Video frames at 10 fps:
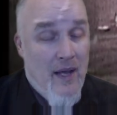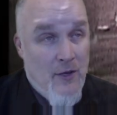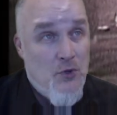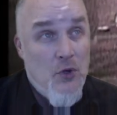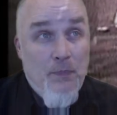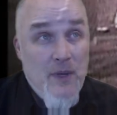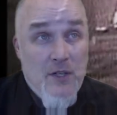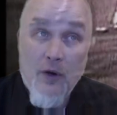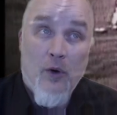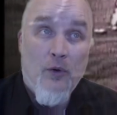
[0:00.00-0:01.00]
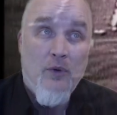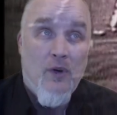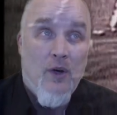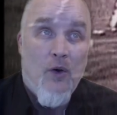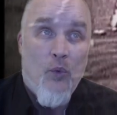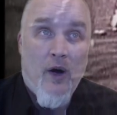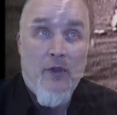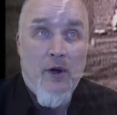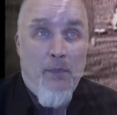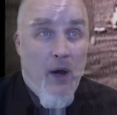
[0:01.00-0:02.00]
And truth be told, while
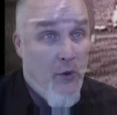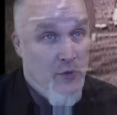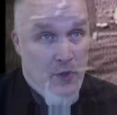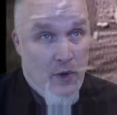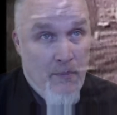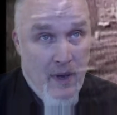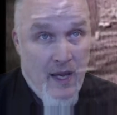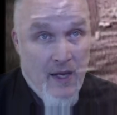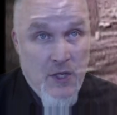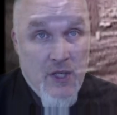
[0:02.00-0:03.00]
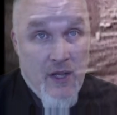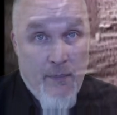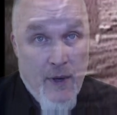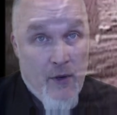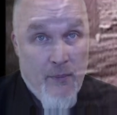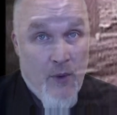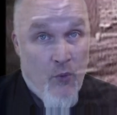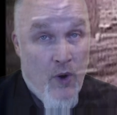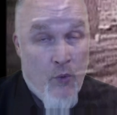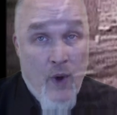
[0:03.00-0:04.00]
the Apollo story may initially appear to be a
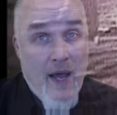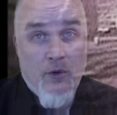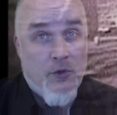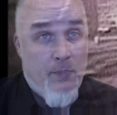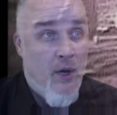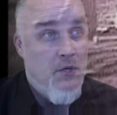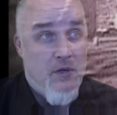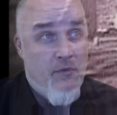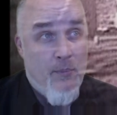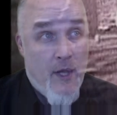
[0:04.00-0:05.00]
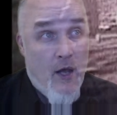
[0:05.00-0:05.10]
radical departure from the